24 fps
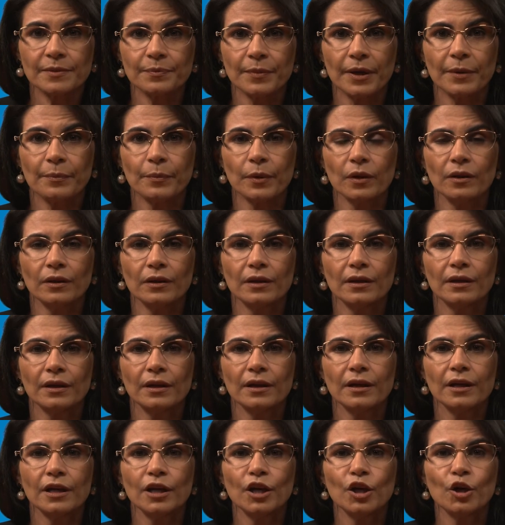people,
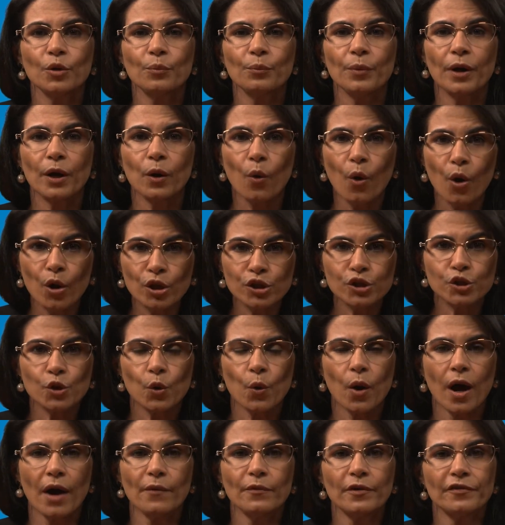but
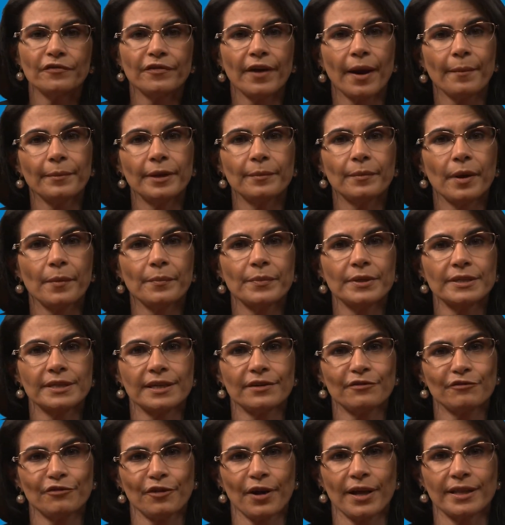also our family members
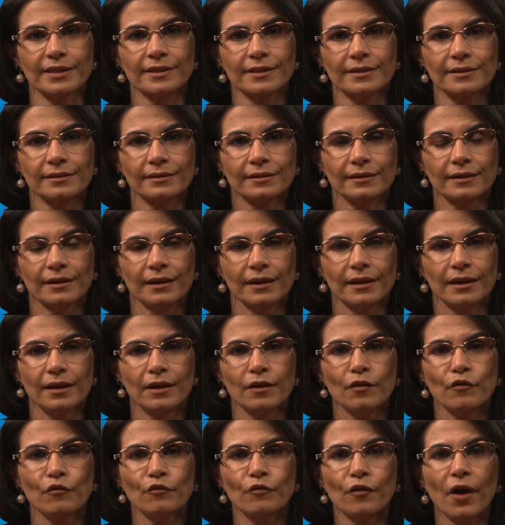and friends.
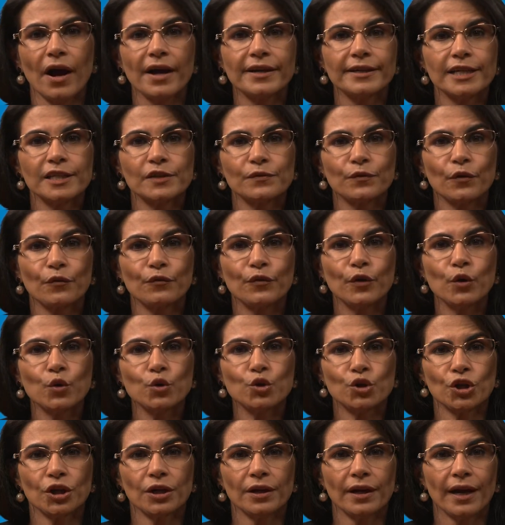Fridays for
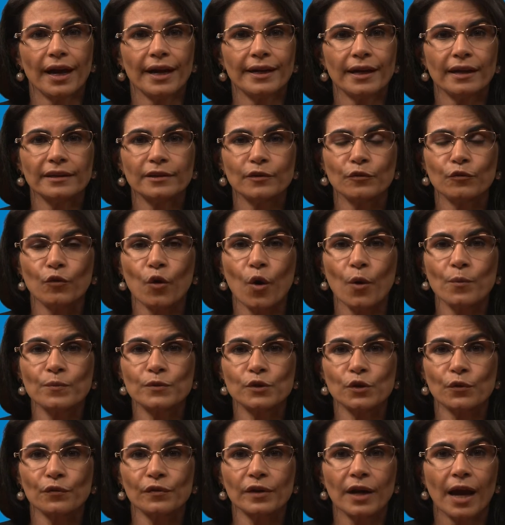Future and other
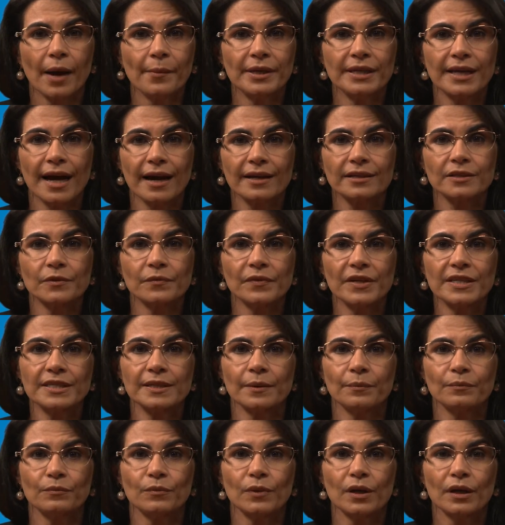forms of climate
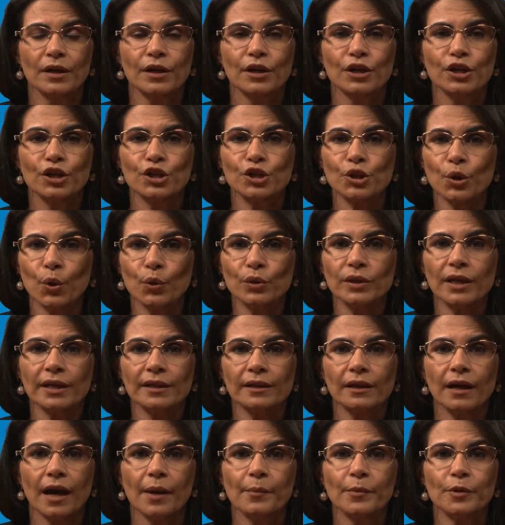activism show
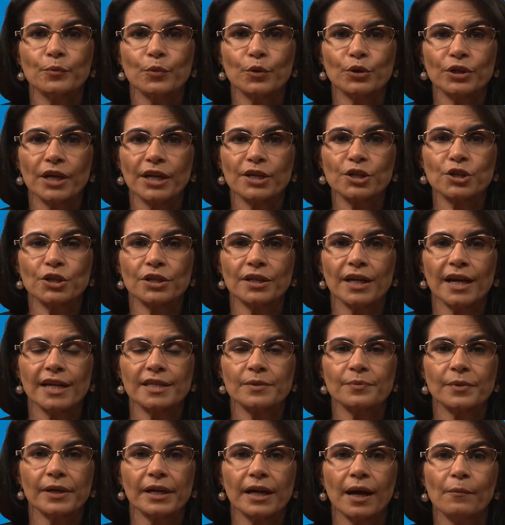that climate protection
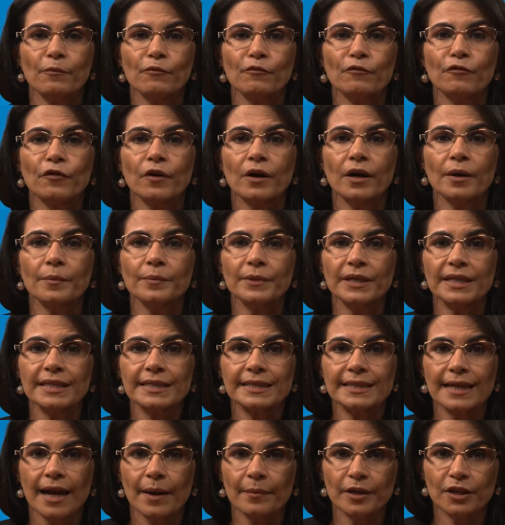has become firmly
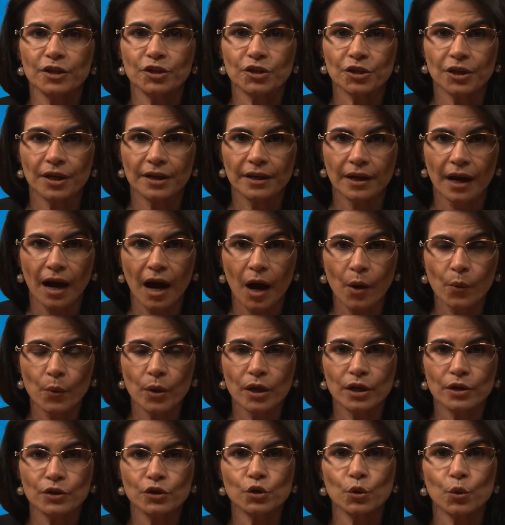established in
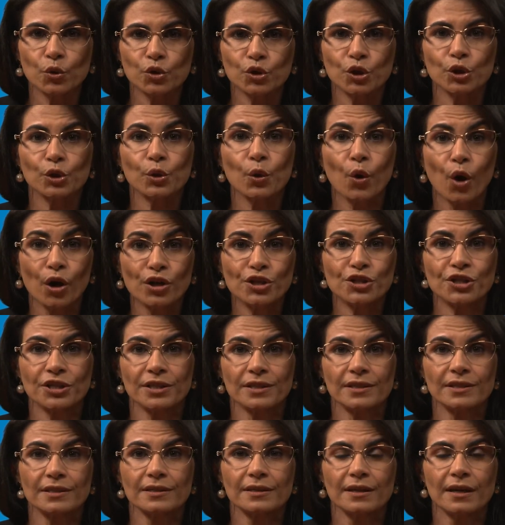our social
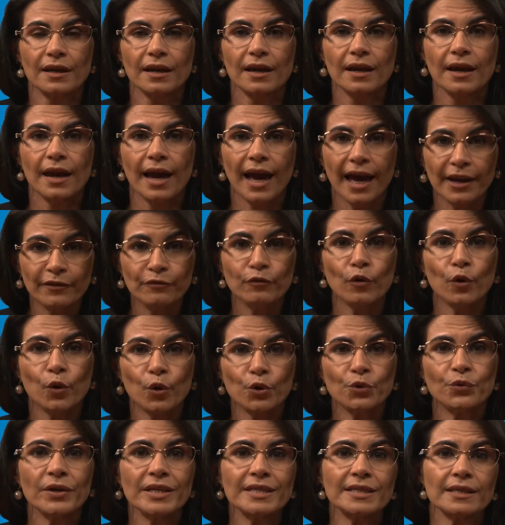conscience, and for
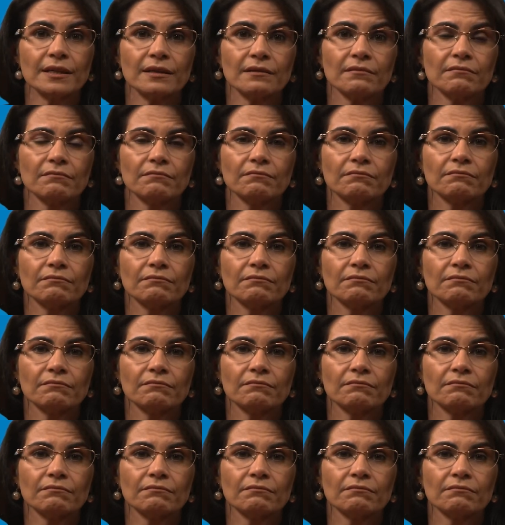good reason.